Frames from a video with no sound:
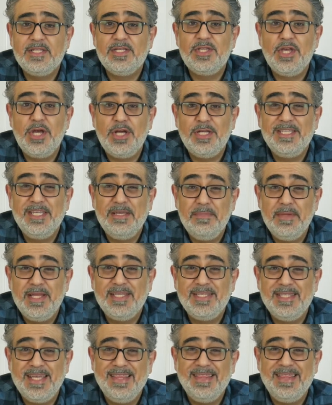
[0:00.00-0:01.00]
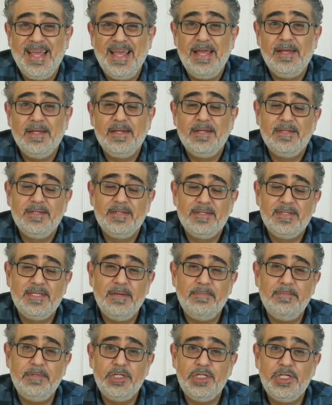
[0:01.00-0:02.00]
30 minutes at that
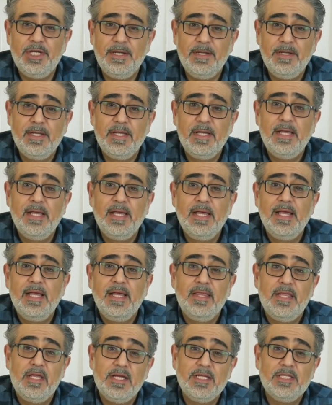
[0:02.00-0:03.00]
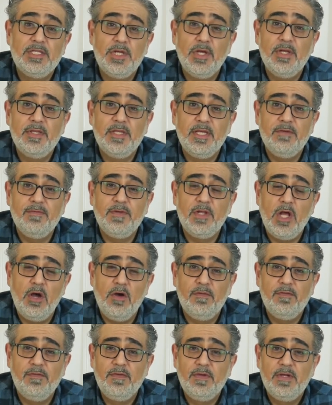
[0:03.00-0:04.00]
temperature. Then I turn the oven
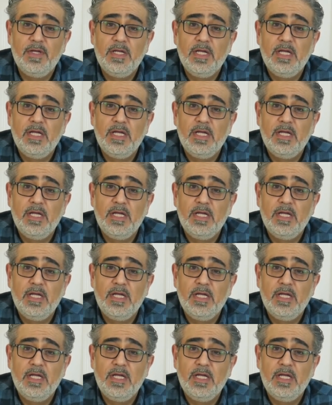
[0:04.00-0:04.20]
off.